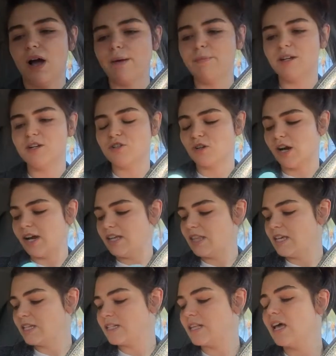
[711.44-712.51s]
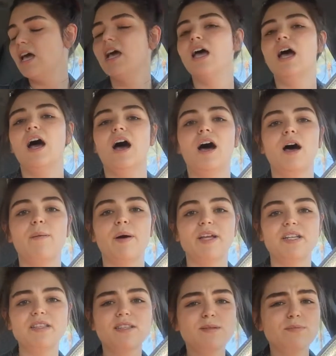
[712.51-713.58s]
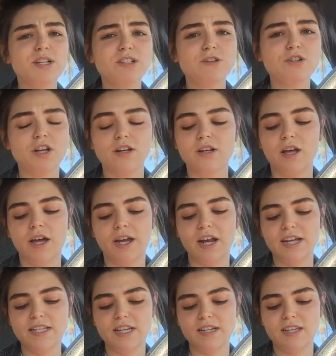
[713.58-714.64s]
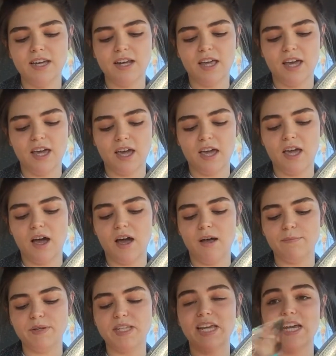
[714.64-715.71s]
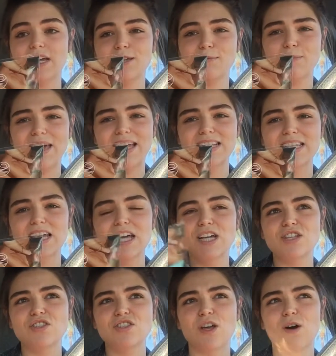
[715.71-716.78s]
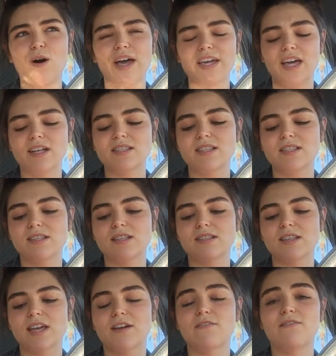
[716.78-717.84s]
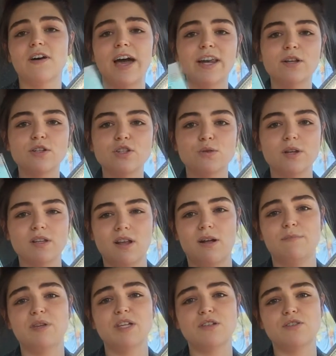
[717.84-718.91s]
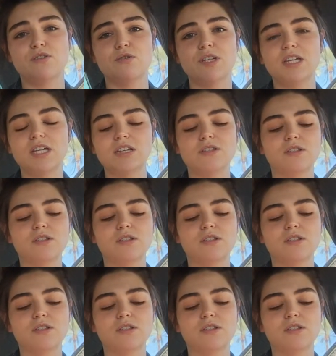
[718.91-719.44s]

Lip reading: I'm gonna try this. I did some research online. I did get a tanning mitt. So I guess this is like vital to it not being streaky.